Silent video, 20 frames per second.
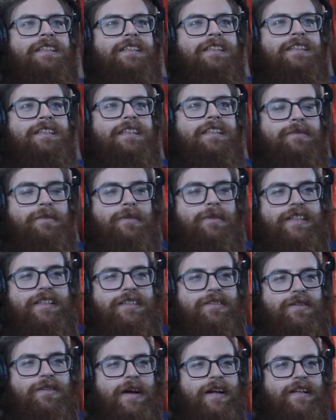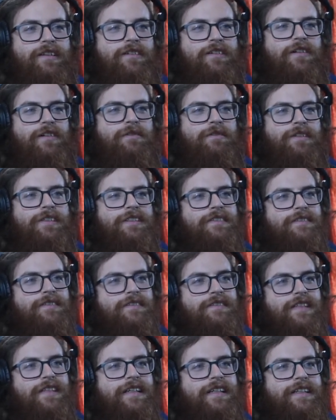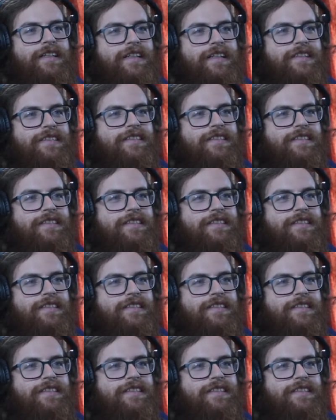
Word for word: This one is quite a long one, isn't it?